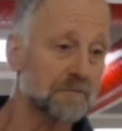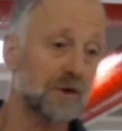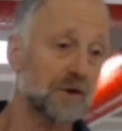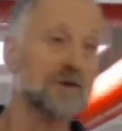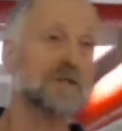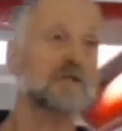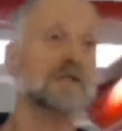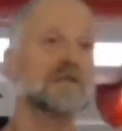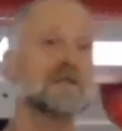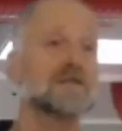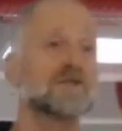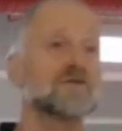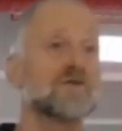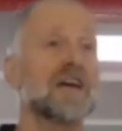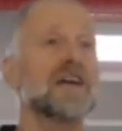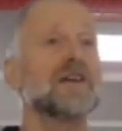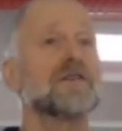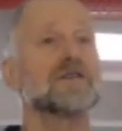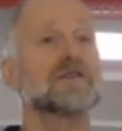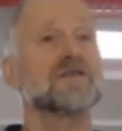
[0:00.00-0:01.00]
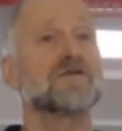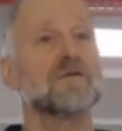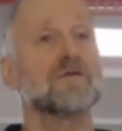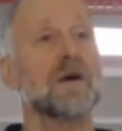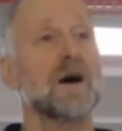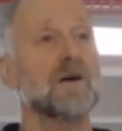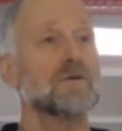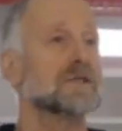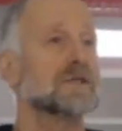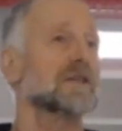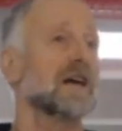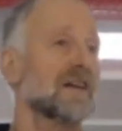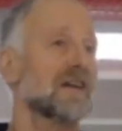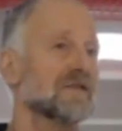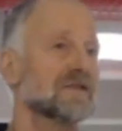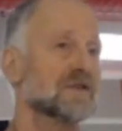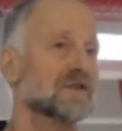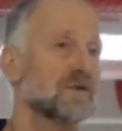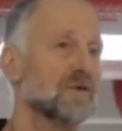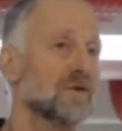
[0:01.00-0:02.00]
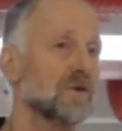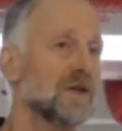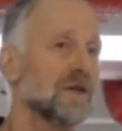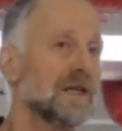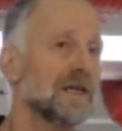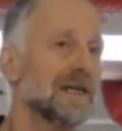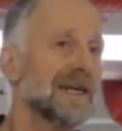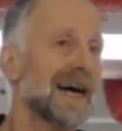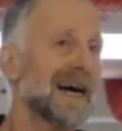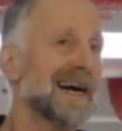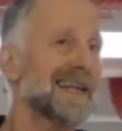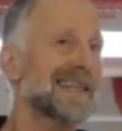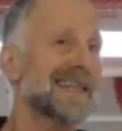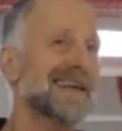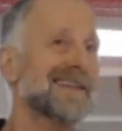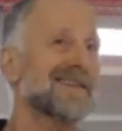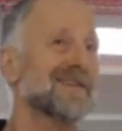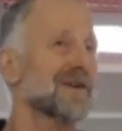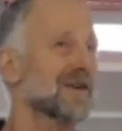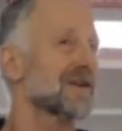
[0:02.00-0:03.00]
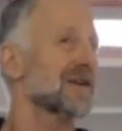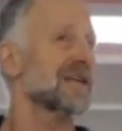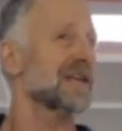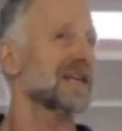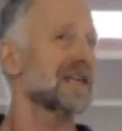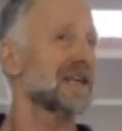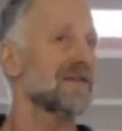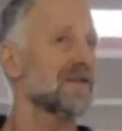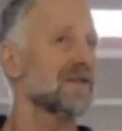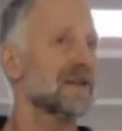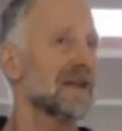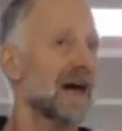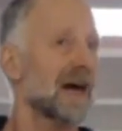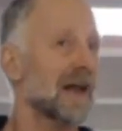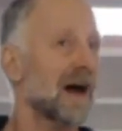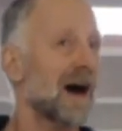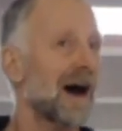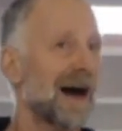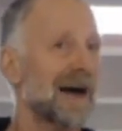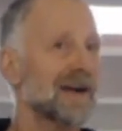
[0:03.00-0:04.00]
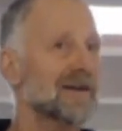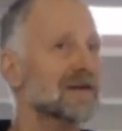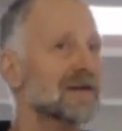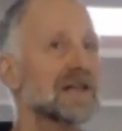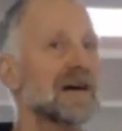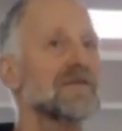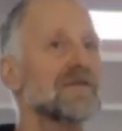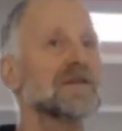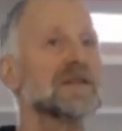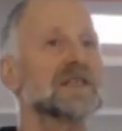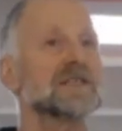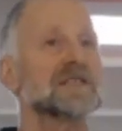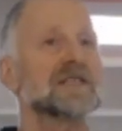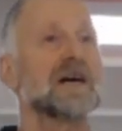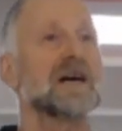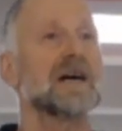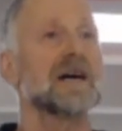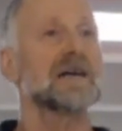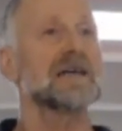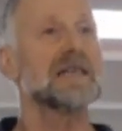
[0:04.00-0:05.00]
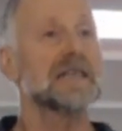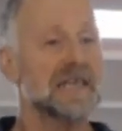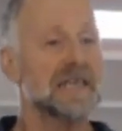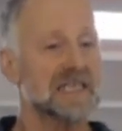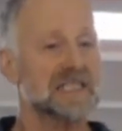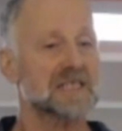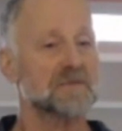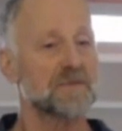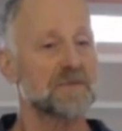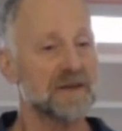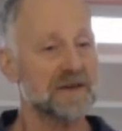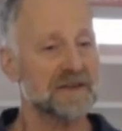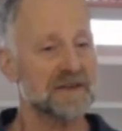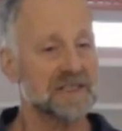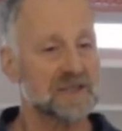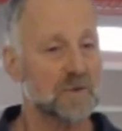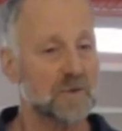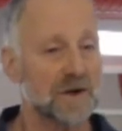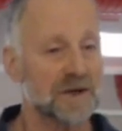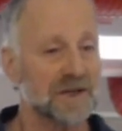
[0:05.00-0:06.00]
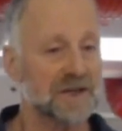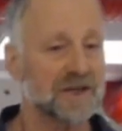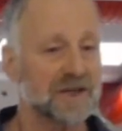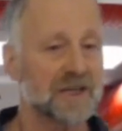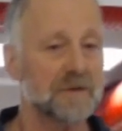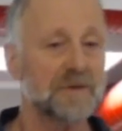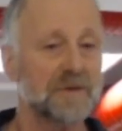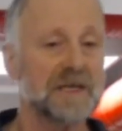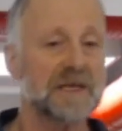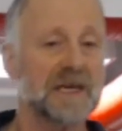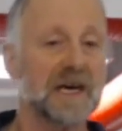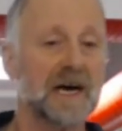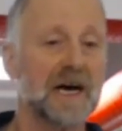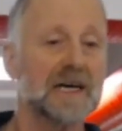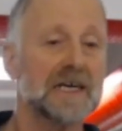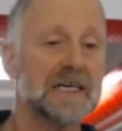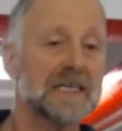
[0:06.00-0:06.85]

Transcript: personal trainers from outside of school, and then they're going to give you that higher level experience where you're going to be